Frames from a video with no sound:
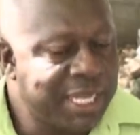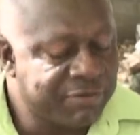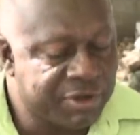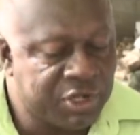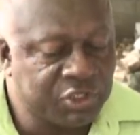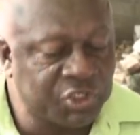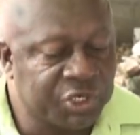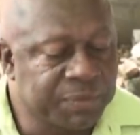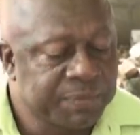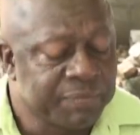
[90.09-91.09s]
in
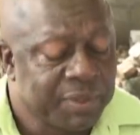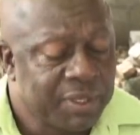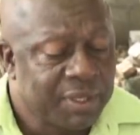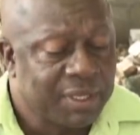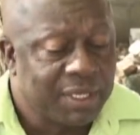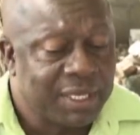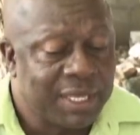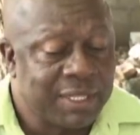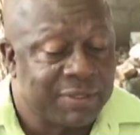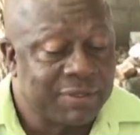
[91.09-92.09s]
Agriculture.
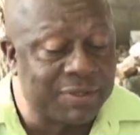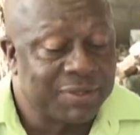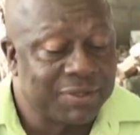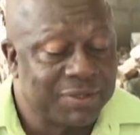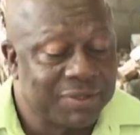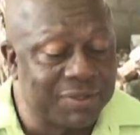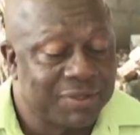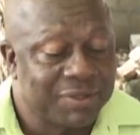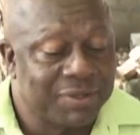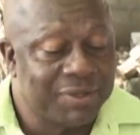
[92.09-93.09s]
And
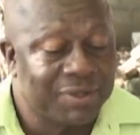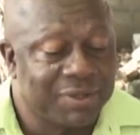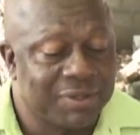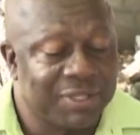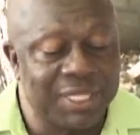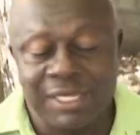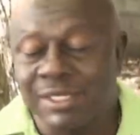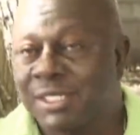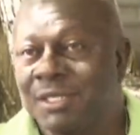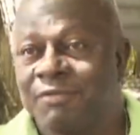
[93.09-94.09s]
the
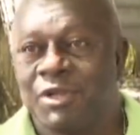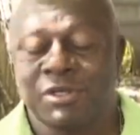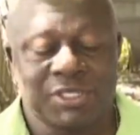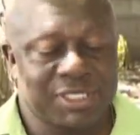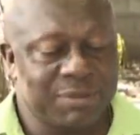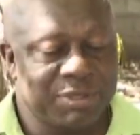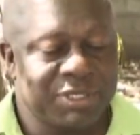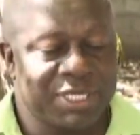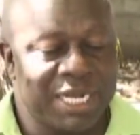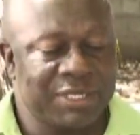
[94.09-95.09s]
legacy of Dr.
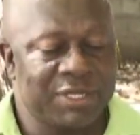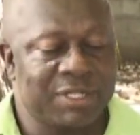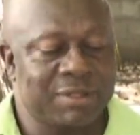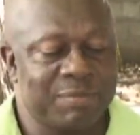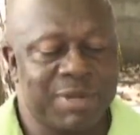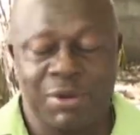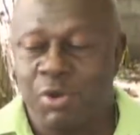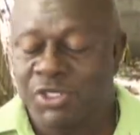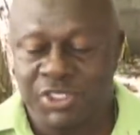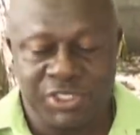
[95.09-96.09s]
Simeon Daniel
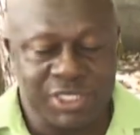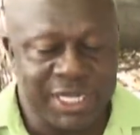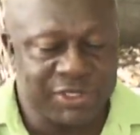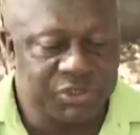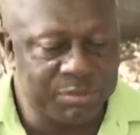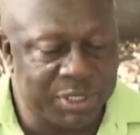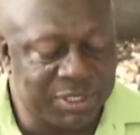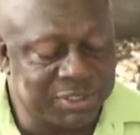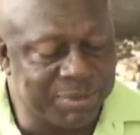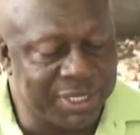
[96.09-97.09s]
by Washington
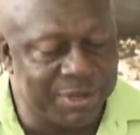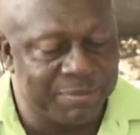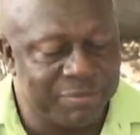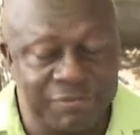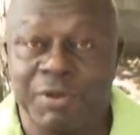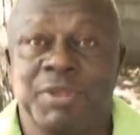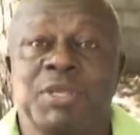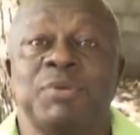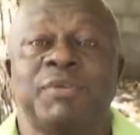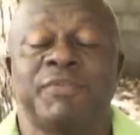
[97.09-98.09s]
Archibald has become
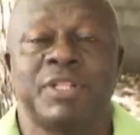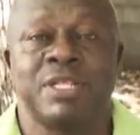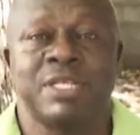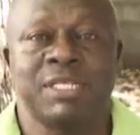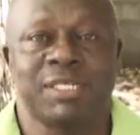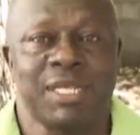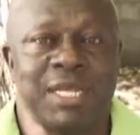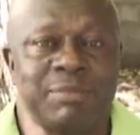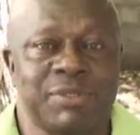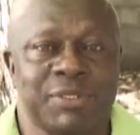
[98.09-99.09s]
very useful in these
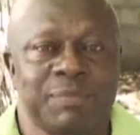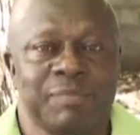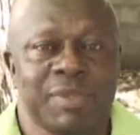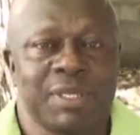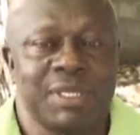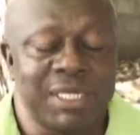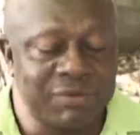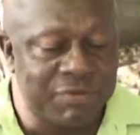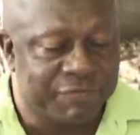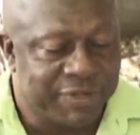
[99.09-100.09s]
times
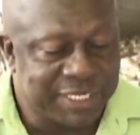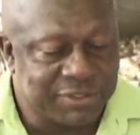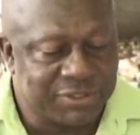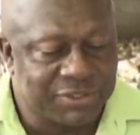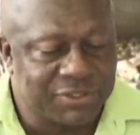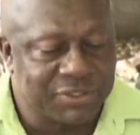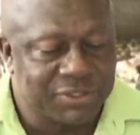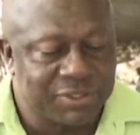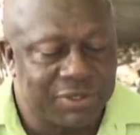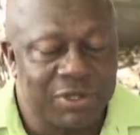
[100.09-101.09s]
as reflect
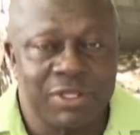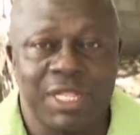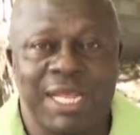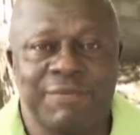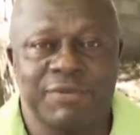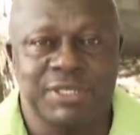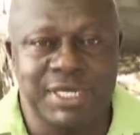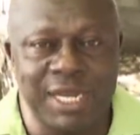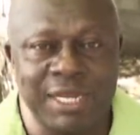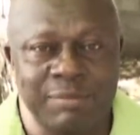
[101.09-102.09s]
on the life
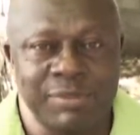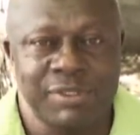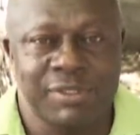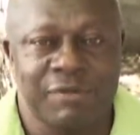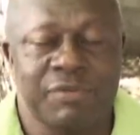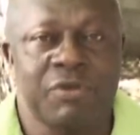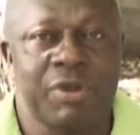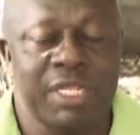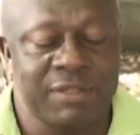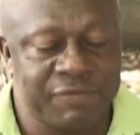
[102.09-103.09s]
and times of the
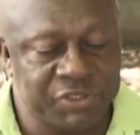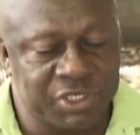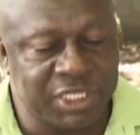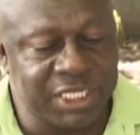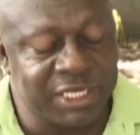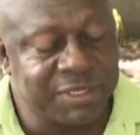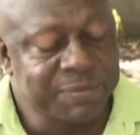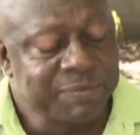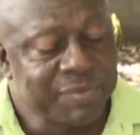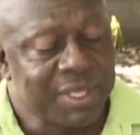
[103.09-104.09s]
great Nevisian leader.